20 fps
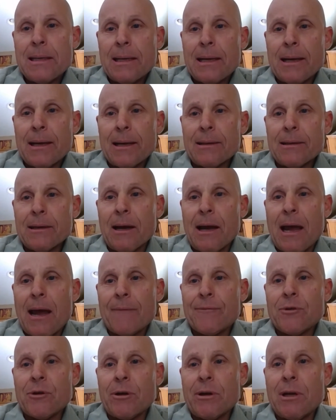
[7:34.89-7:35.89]
And
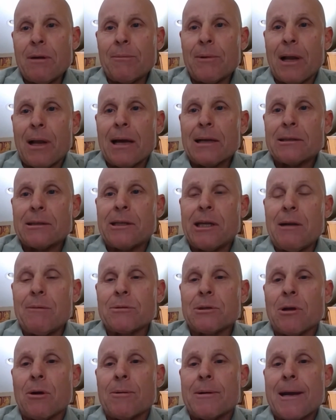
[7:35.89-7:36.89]
after he realized he
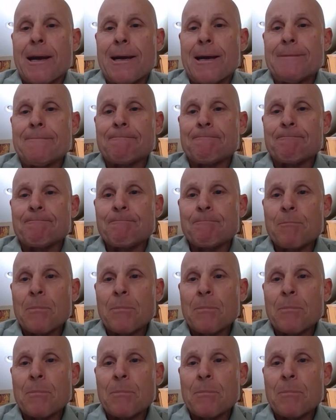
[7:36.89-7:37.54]
was okay,